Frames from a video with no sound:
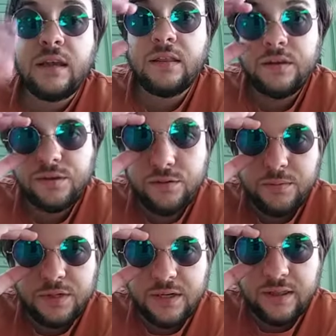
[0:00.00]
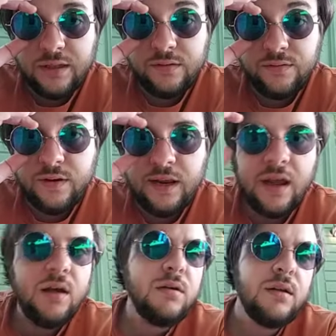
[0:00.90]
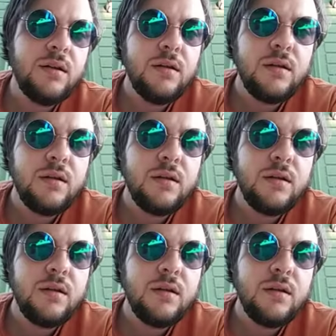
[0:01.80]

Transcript: in the description of this video,